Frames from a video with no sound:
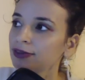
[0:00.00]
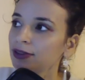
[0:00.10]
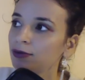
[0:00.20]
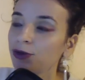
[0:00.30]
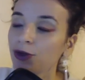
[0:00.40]

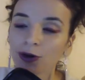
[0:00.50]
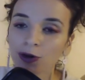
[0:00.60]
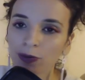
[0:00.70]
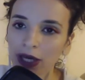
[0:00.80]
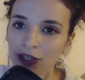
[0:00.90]

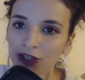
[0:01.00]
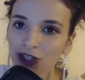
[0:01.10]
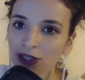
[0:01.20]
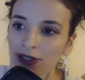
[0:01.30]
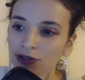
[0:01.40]

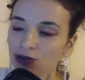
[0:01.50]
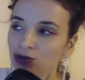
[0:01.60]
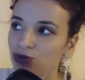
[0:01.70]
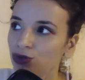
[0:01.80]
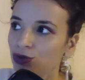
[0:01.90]
preoccupation is
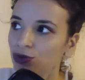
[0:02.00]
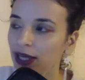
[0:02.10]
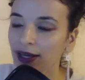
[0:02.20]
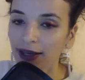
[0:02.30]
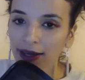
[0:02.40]
to
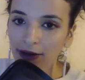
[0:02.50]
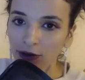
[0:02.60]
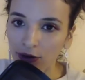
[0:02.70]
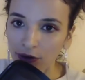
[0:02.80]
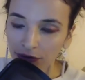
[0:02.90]
take care
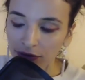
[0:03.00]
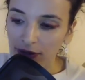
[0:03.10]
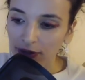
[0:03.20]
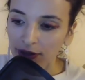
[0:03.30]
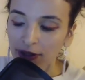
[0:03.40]
of
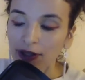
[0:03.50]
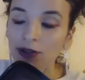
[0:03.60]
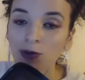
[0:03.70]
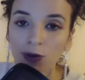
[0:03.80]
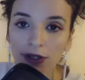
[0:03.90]

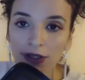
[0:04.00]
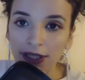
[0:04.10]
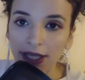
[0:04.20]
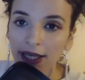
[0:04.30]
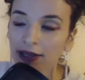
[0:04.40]
the
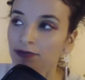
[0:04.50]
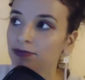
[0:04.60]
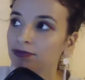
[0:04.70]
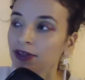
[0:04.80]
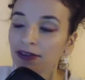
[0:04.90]
worldly
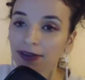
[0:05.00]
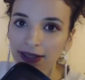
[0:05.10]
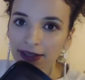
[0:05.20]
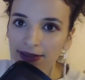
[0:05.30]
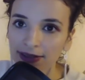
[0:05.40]

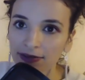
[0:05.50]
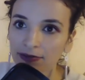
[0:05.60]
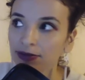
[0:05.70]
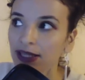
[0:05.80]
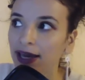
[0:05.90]
things
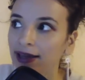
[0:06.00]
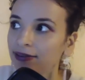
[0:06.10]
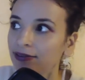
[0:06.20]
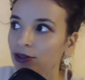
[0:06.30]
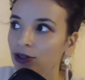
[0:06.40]
that,
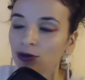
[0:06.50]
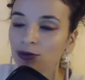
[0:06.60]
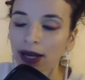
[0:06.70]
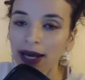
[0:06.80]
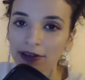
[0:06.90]

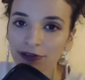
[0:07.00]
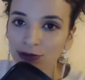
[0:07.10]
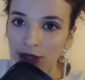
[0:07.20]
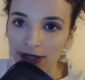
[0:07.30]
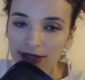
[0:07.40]
life
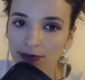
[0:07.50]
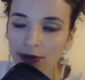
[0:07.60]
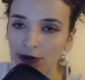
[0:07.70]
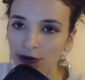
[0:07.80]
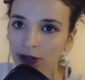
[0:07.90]
brings
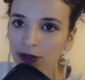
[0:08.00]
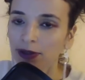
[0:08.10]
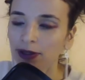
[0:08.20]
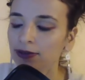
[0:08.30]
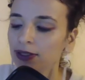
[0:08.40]
about people.